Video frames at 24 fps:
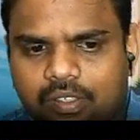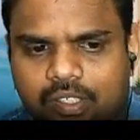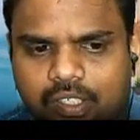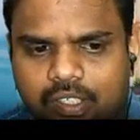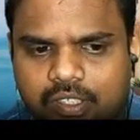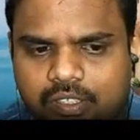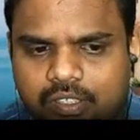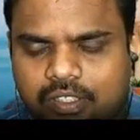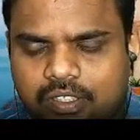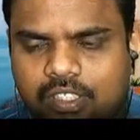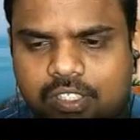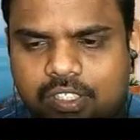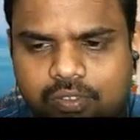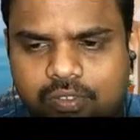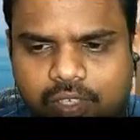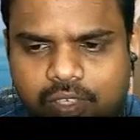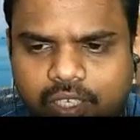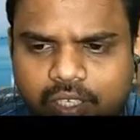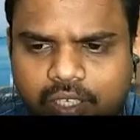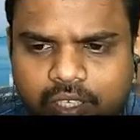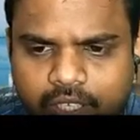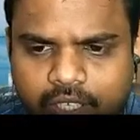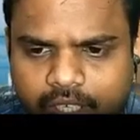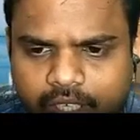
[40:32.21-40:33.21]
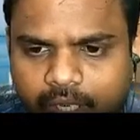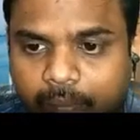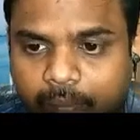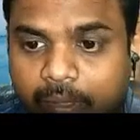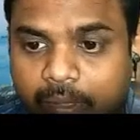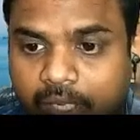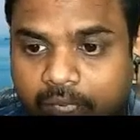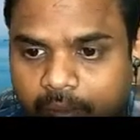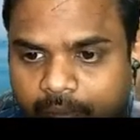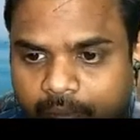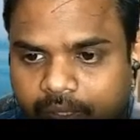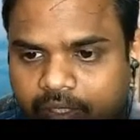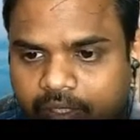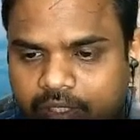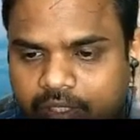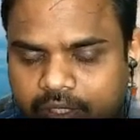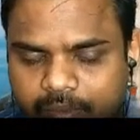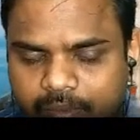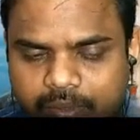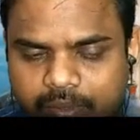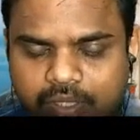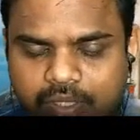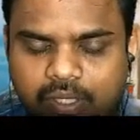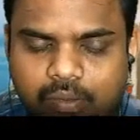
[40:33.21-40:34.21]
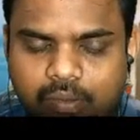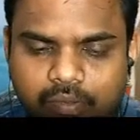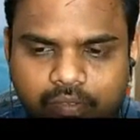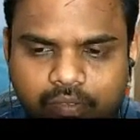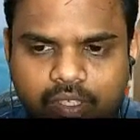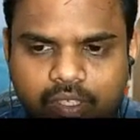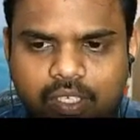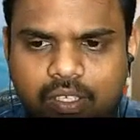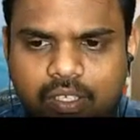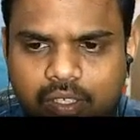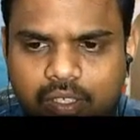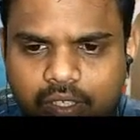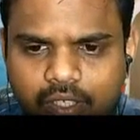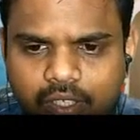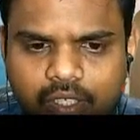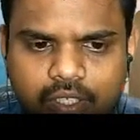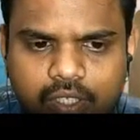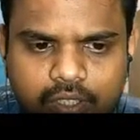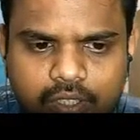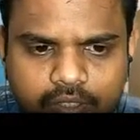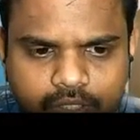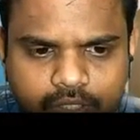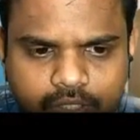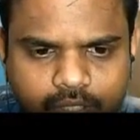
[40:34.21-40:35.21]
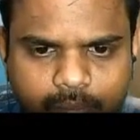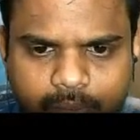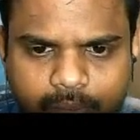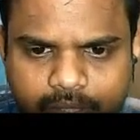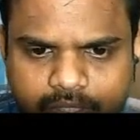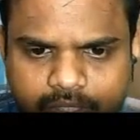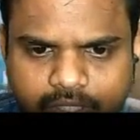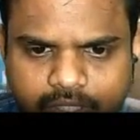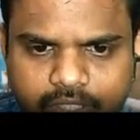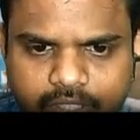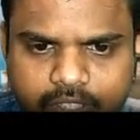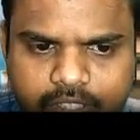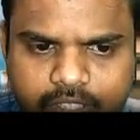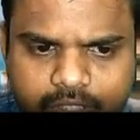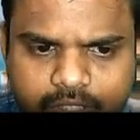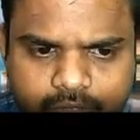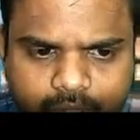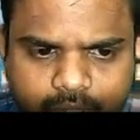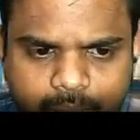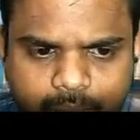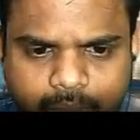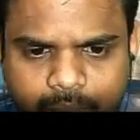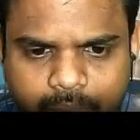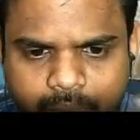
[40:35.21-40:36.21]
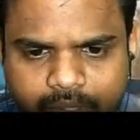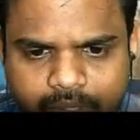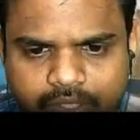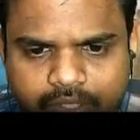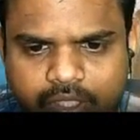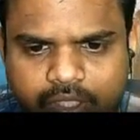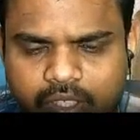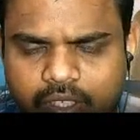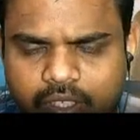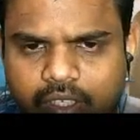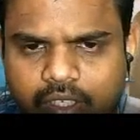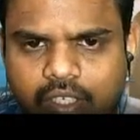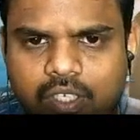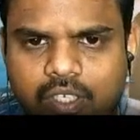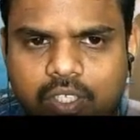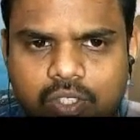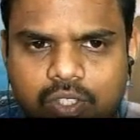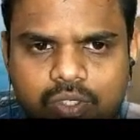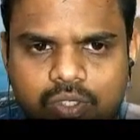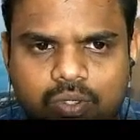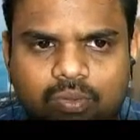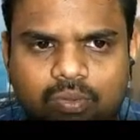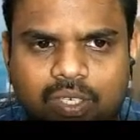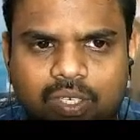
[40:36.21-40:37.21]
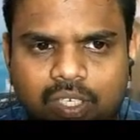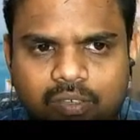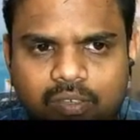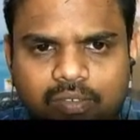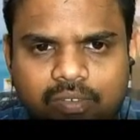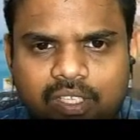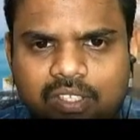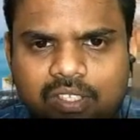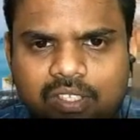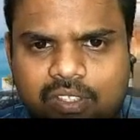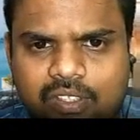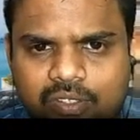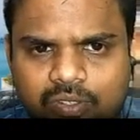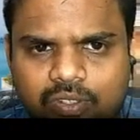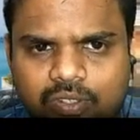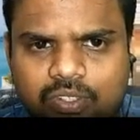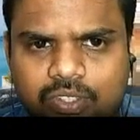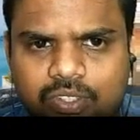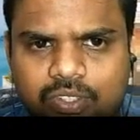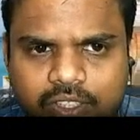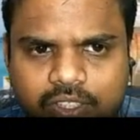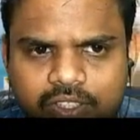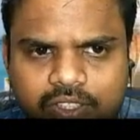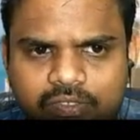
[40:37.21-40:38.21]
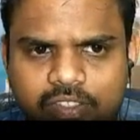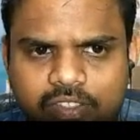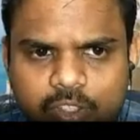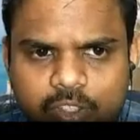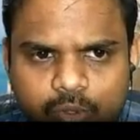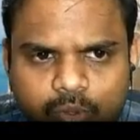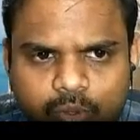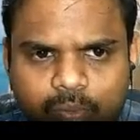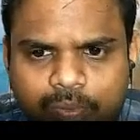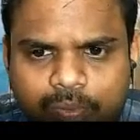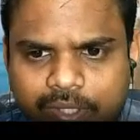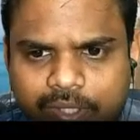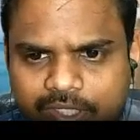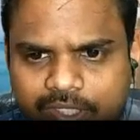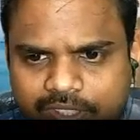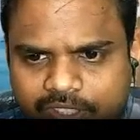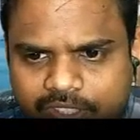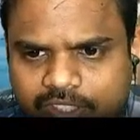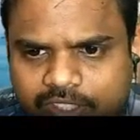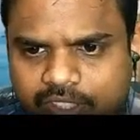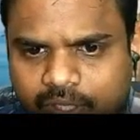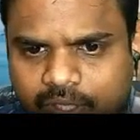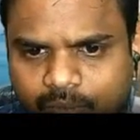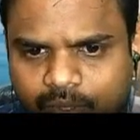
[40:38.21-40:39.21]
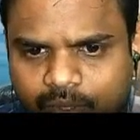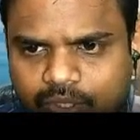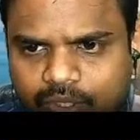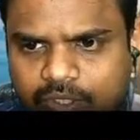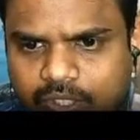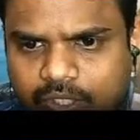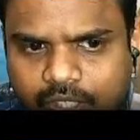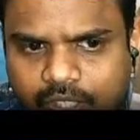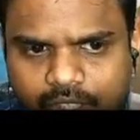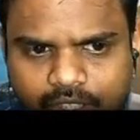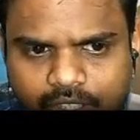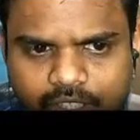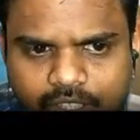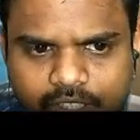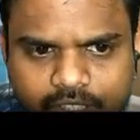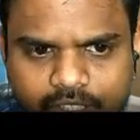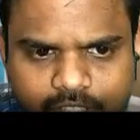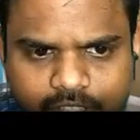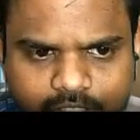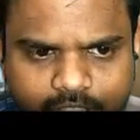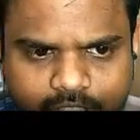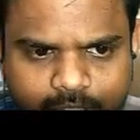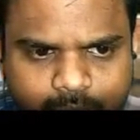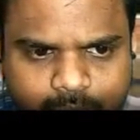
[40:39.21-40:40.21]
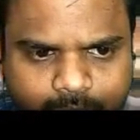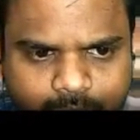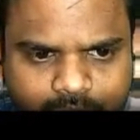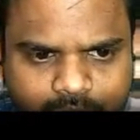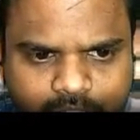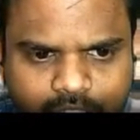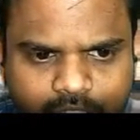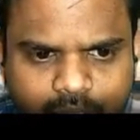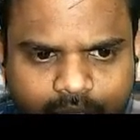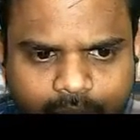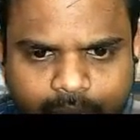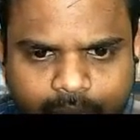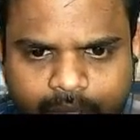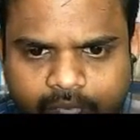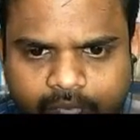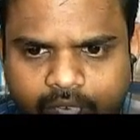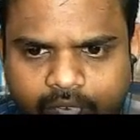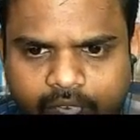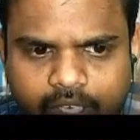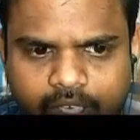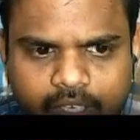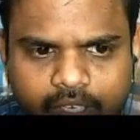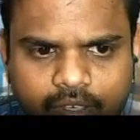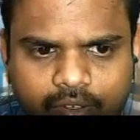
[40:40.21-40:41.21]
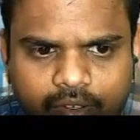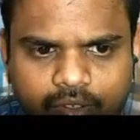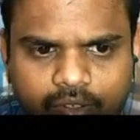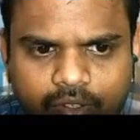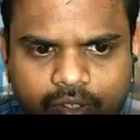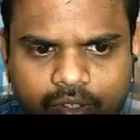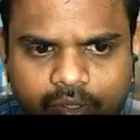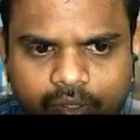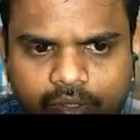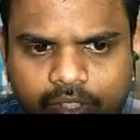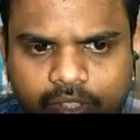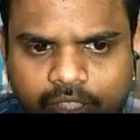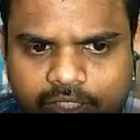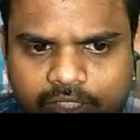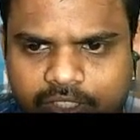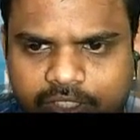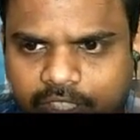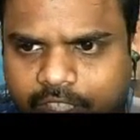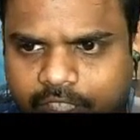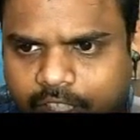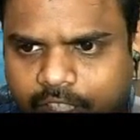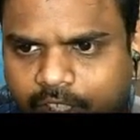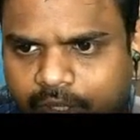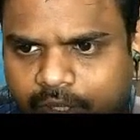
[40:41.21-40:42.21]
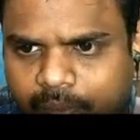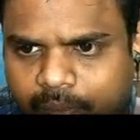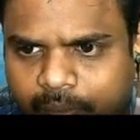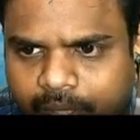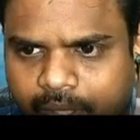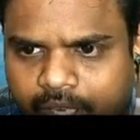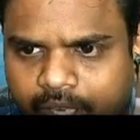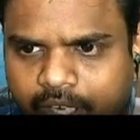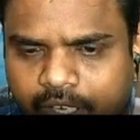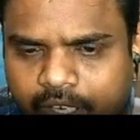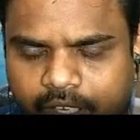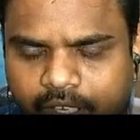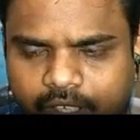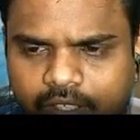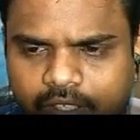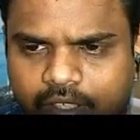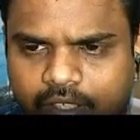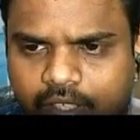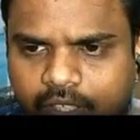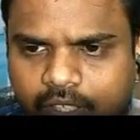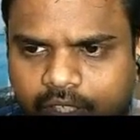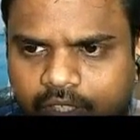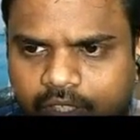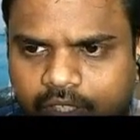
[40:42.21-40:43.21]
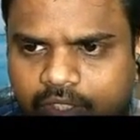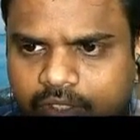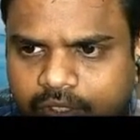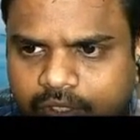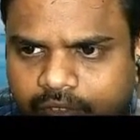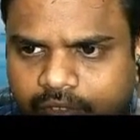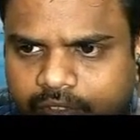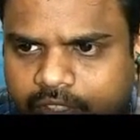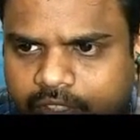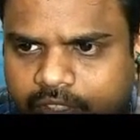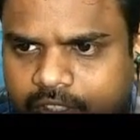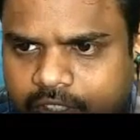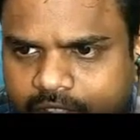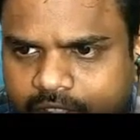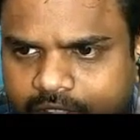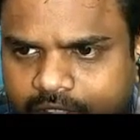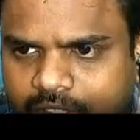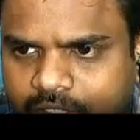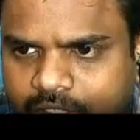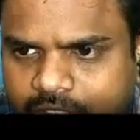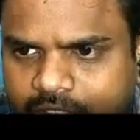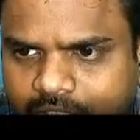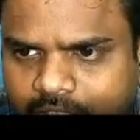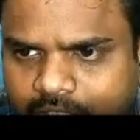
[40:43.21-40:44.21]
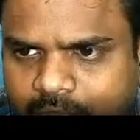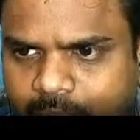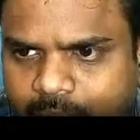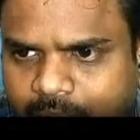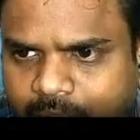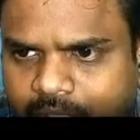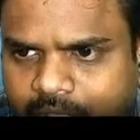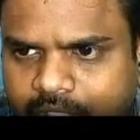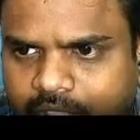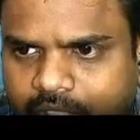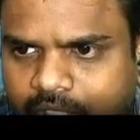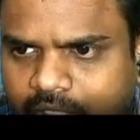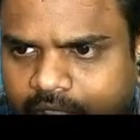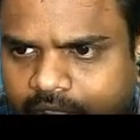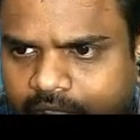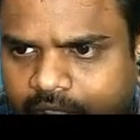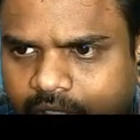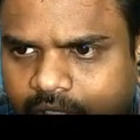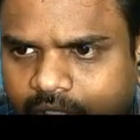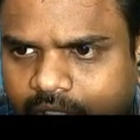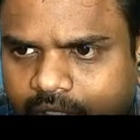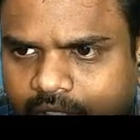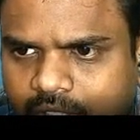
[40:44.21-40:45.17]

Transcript: Okay, this way, capital P subscript V represent this vapor pressure. So whatever solutions which obeys this Raoult's law, that is this expression Pi equal to Xi into Pi naught. So with this expression,